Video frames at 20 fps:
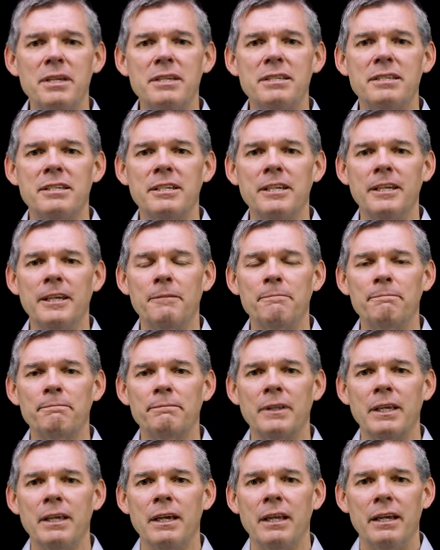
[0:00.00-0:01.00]
BC.
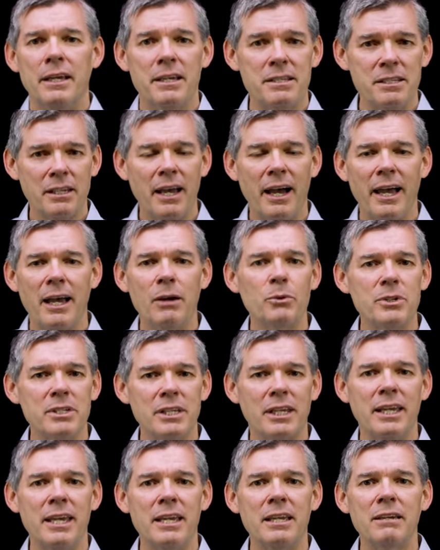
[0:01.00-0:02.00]
Now, Hezekiah was
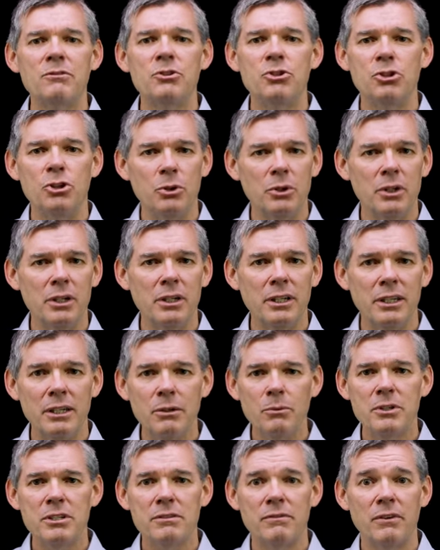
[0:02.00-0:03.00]
a king of Judah, and
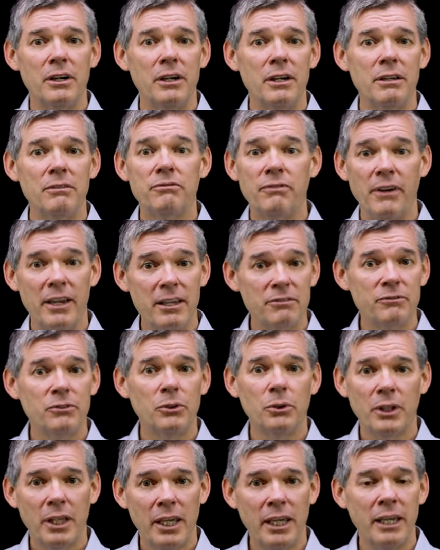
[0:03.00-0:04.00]
he was a very
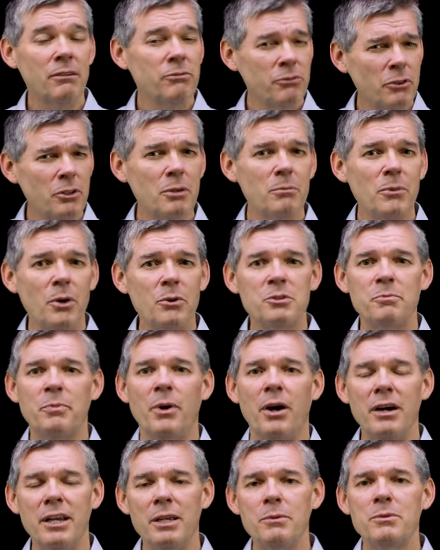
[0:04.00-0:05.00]
faithful king for the most
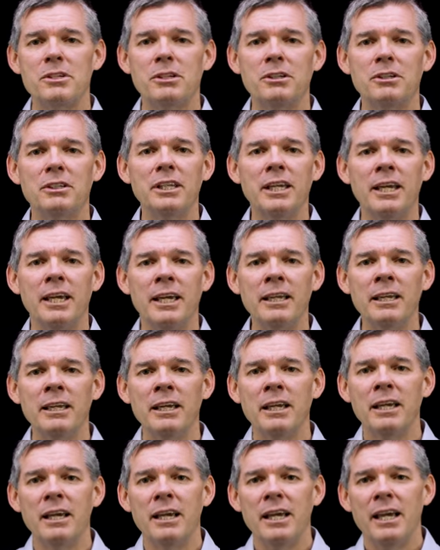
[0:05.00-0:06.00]
part. He was a good king.
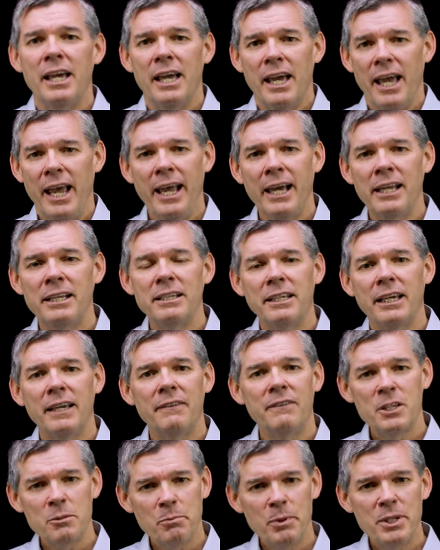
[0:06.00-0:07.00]
And
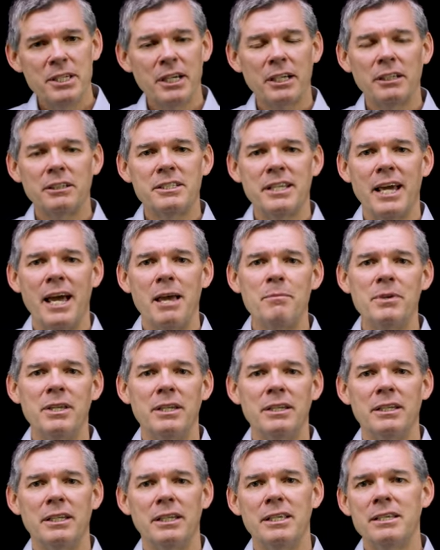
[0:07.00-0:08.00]
at this particular time
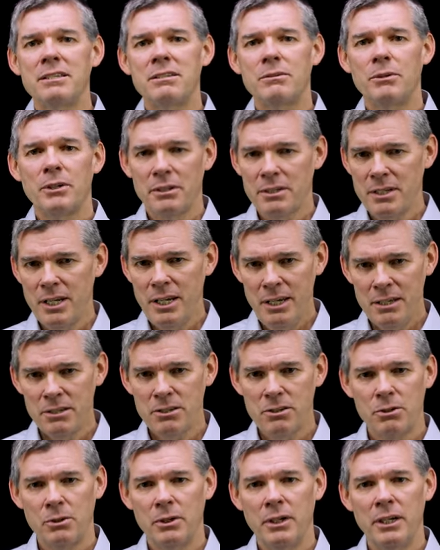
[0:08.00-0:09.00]
in Israel's
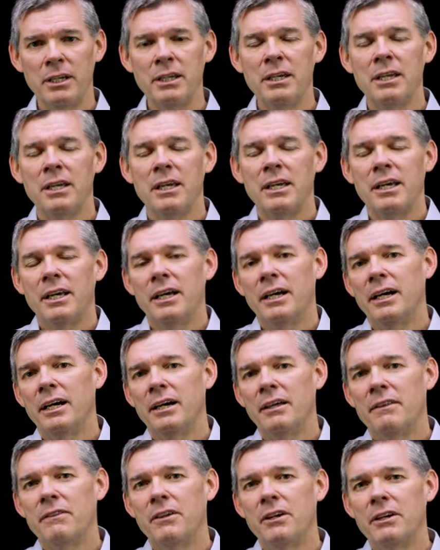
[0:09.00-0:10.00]
history,
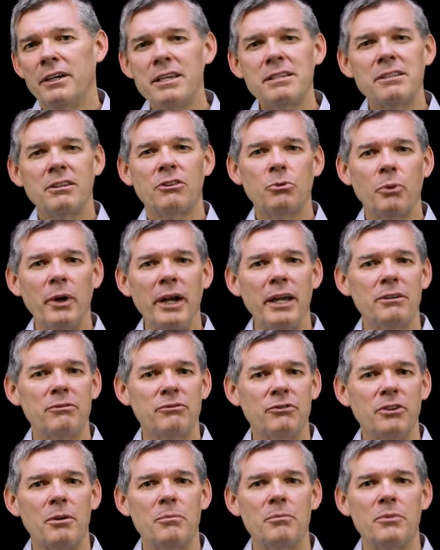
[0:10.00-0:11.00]
uh, there is a threat
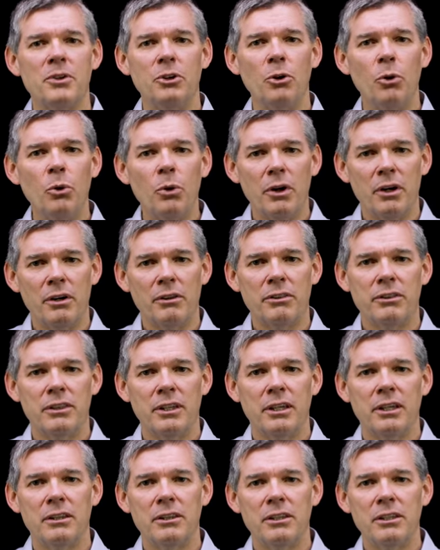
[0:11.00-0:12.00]
from the north,
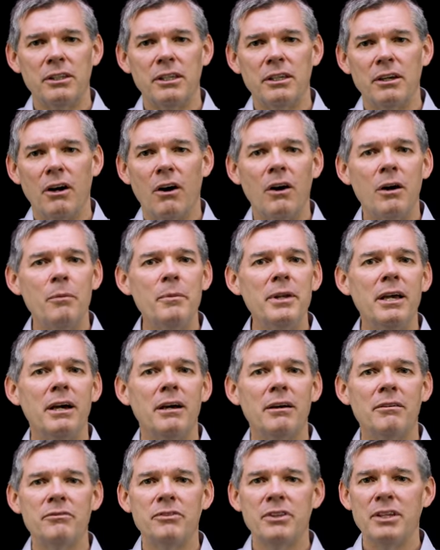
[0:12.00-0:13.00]
uh, the army
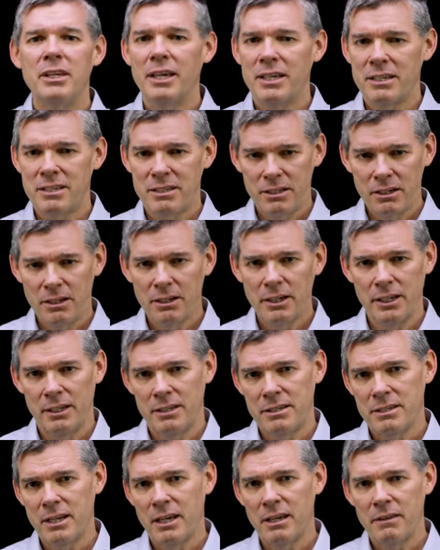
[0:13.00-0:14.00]
of the
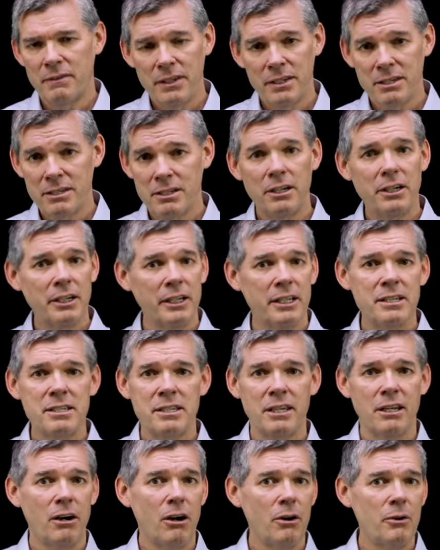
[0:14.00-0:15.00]
Assyrians. Now, the
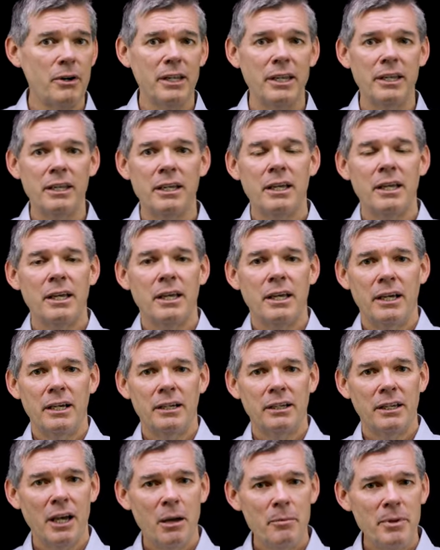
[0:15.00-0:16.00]
Assyrians had already
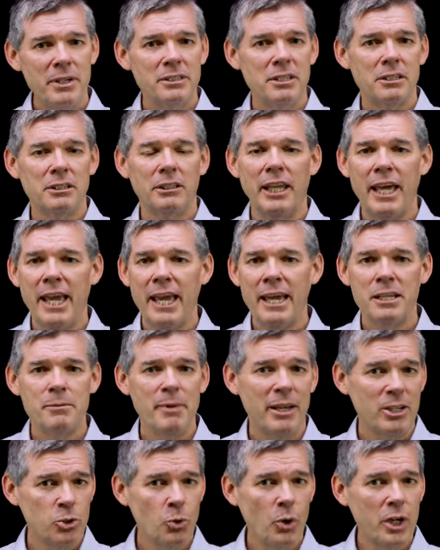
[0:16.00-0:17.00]
uh, come into the land
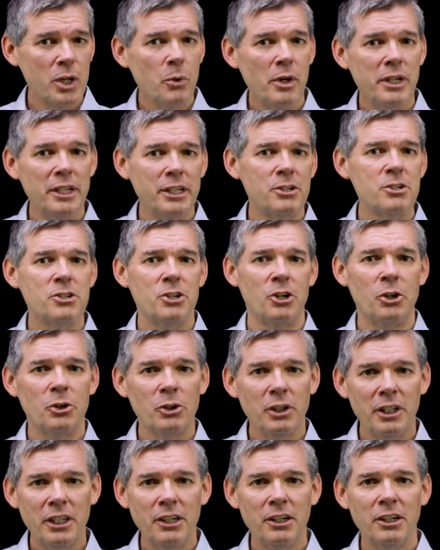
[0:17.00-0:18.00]
about 21 years
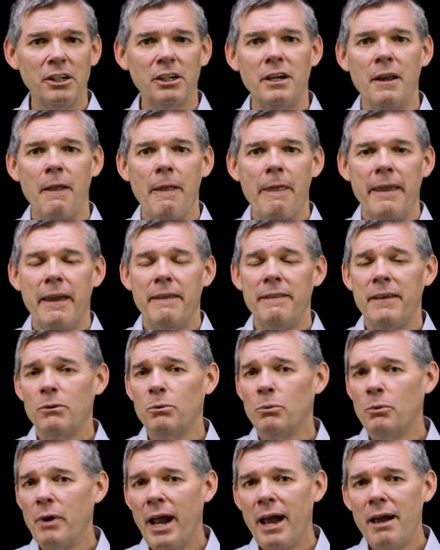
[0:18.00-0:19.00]
earlier, and they
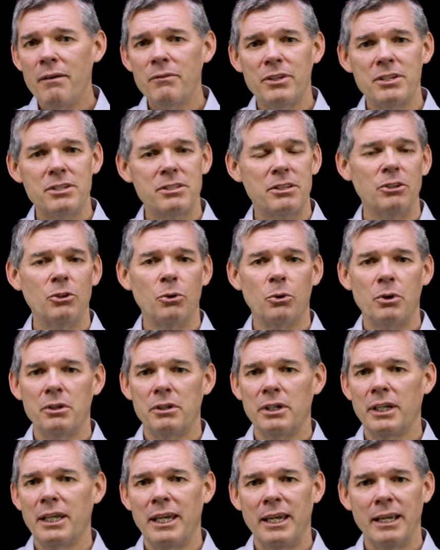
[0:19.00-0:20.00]
ravaged the
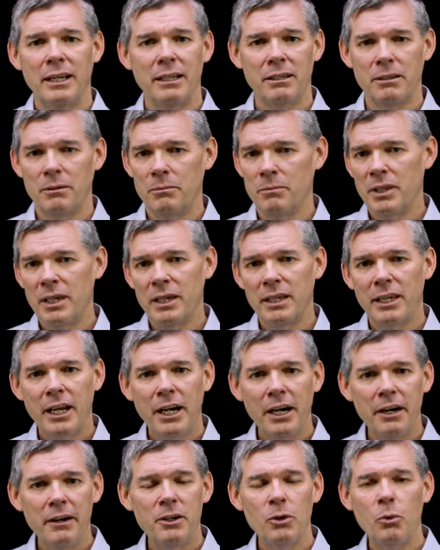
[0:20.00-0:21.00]
northern kingdom. They
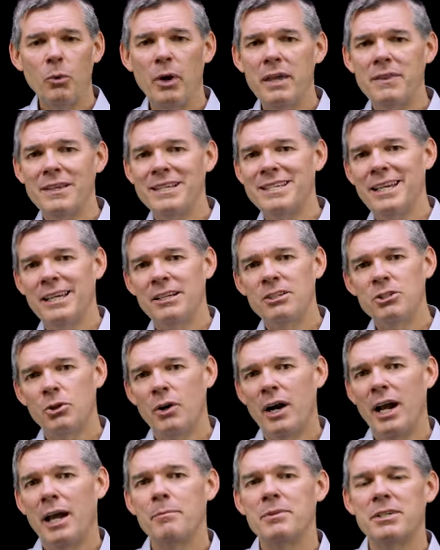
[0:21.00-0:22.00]
carried away the 10
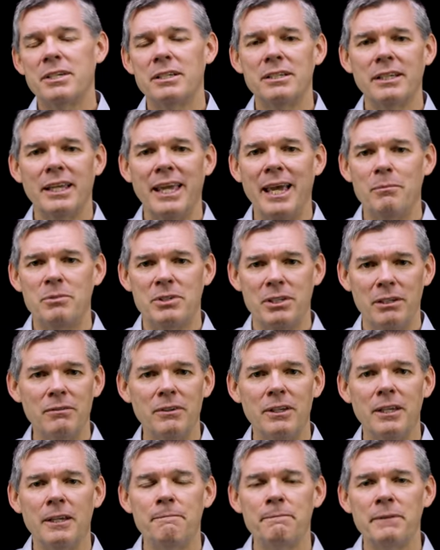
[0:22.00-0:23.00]
tribes into
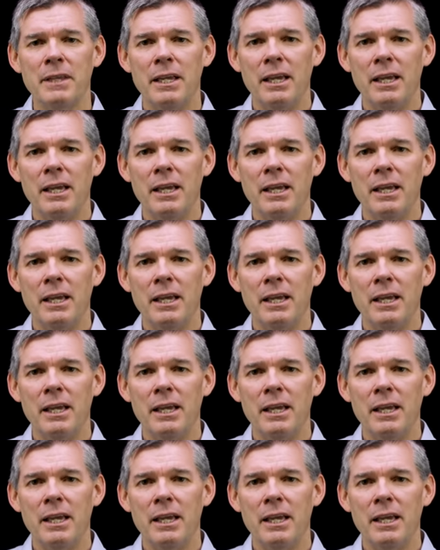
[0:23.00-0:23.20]
captivity.